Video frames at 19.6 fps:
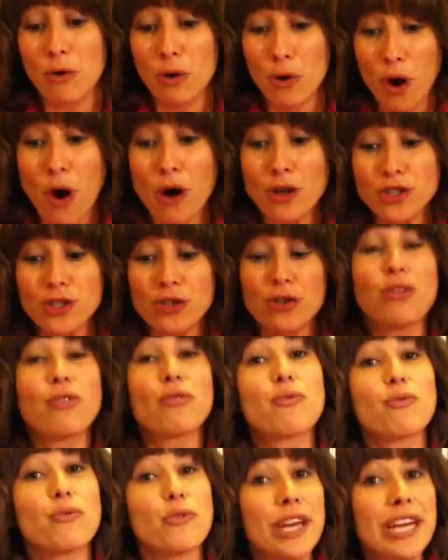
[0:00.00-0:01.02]
gone to
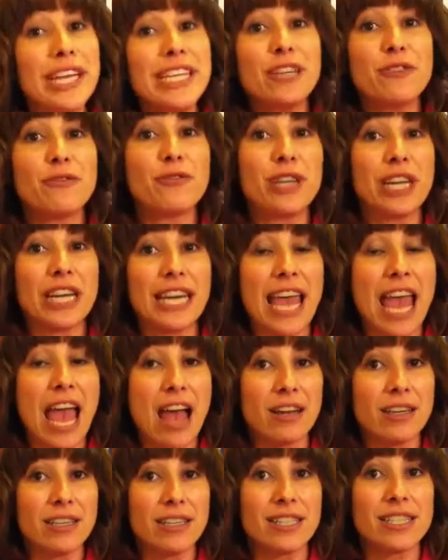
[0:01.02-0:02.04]
3 different
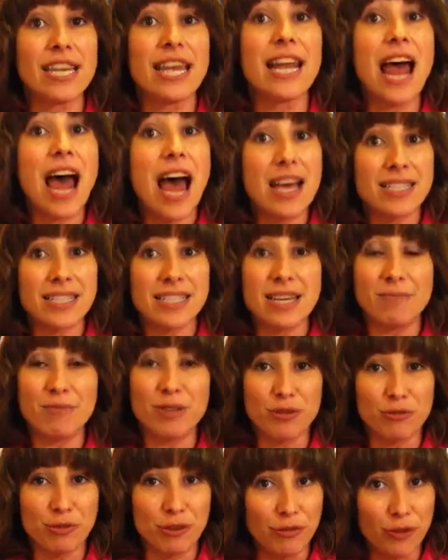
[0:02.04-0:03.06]
accountants and asked them
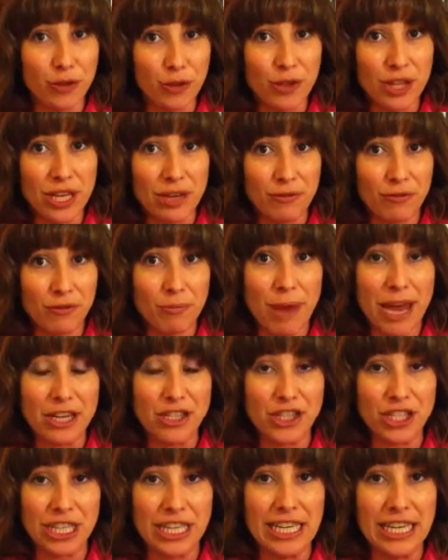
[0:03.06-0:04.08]
to review the
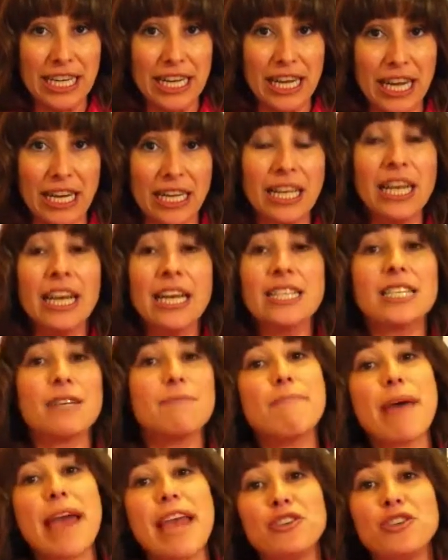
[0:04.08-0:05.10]
information in here to
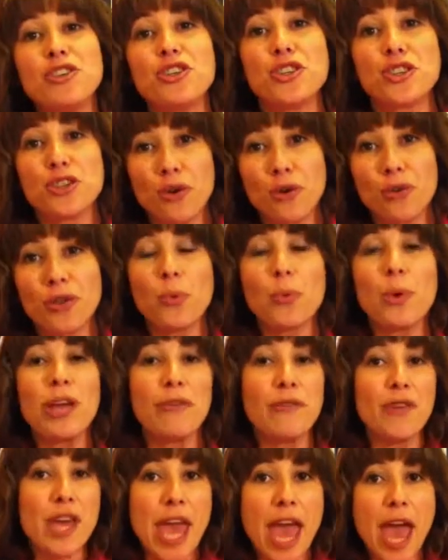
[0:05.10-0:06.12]
make sure that we
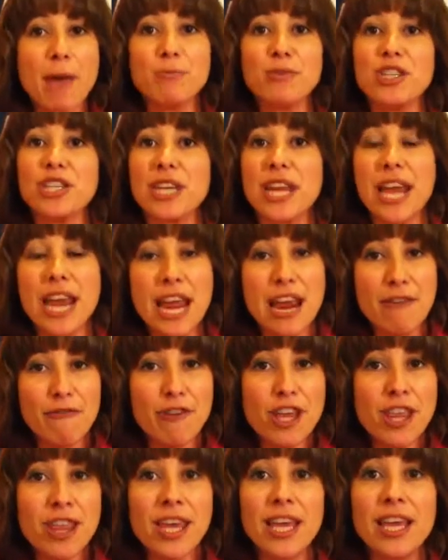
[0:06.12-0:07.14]
have captured
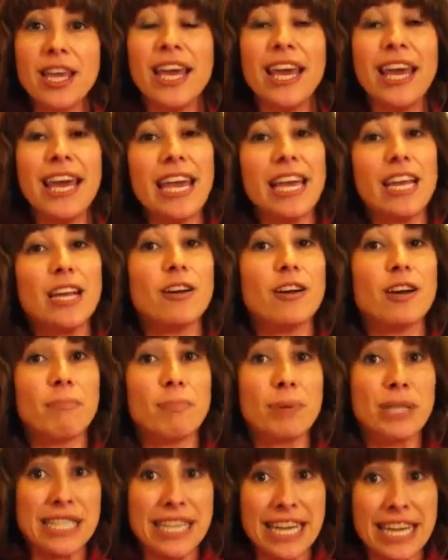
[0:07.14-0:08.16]
everything in a
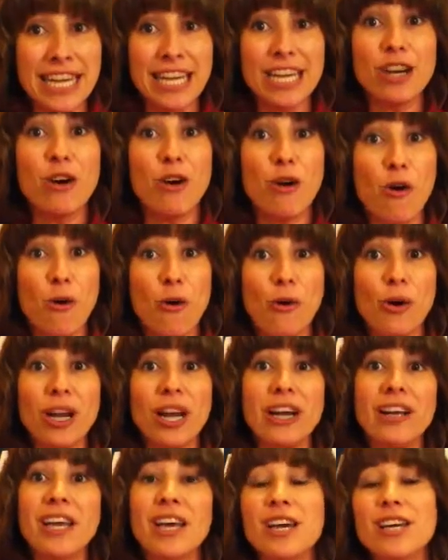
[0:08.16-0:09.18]
particular
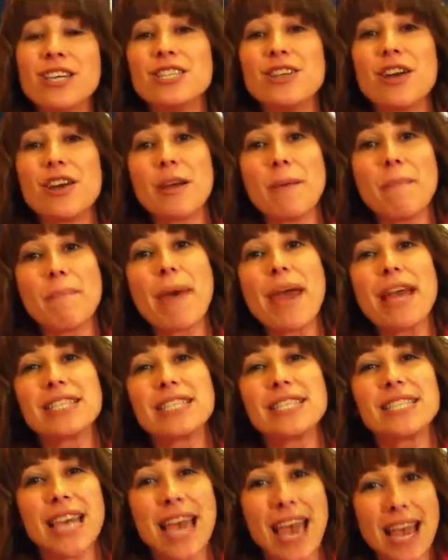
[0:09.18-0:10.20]
order so that
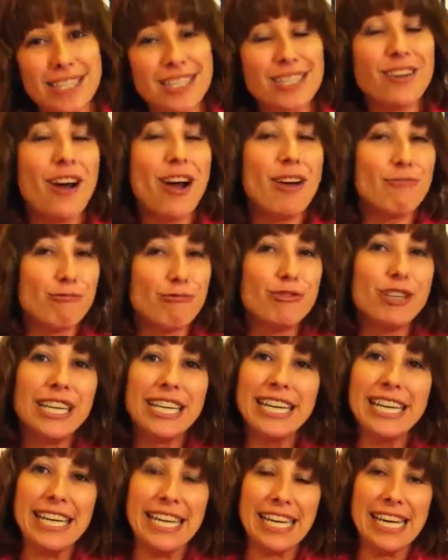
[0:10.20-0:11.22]
makes tax time
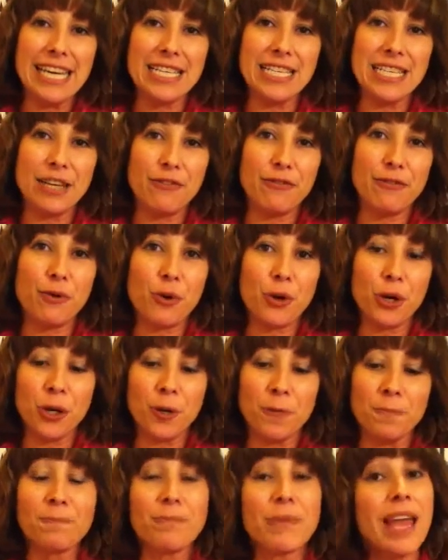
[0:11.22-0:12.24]
really easy for
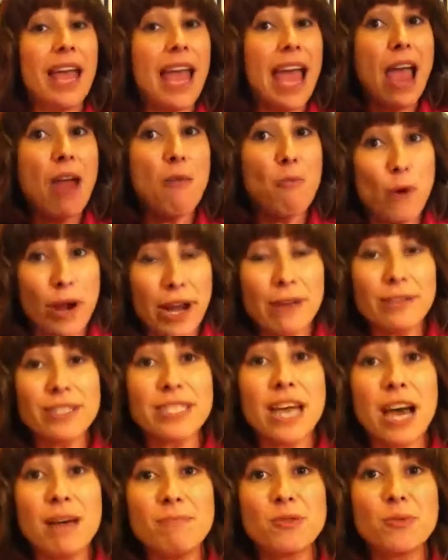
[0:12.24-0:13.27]
you. And what
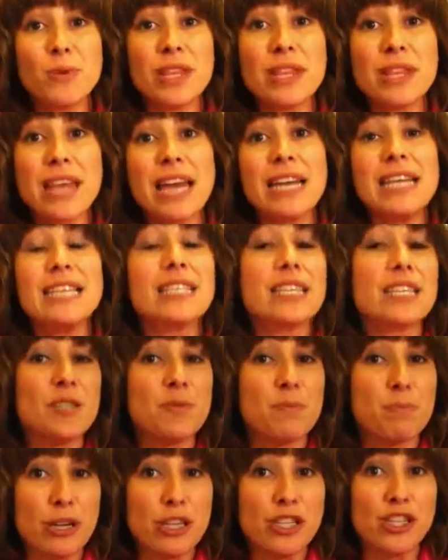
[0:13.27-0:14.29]
else comes with that is a
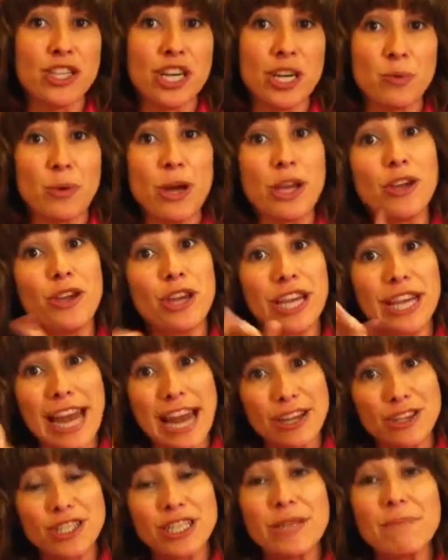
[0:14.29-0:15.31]
spreadsheet where you can
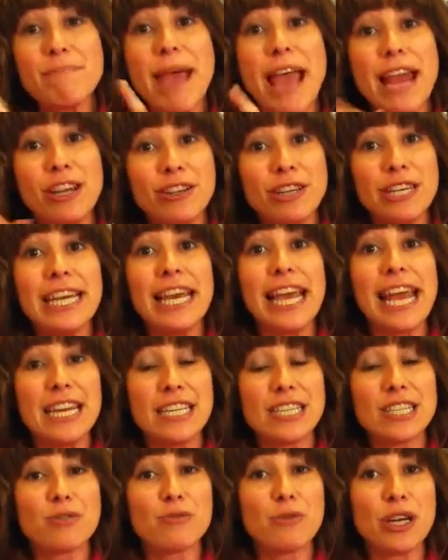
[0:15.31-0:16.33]
actually manually
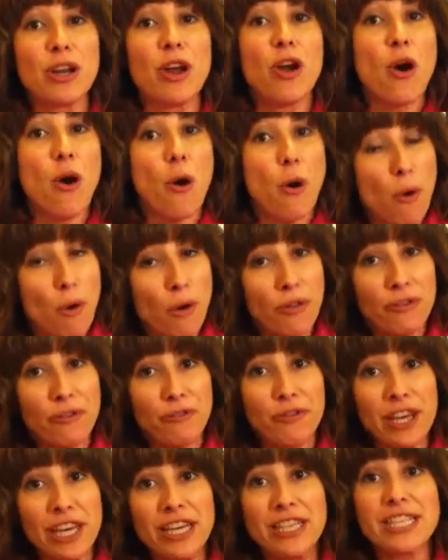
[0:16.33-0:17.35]
enter in all the
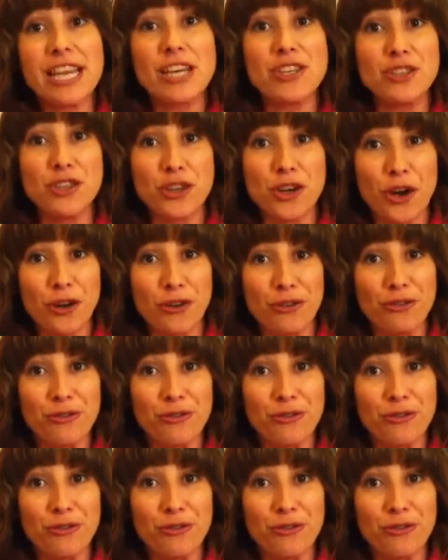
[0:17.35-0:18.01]
figures as you go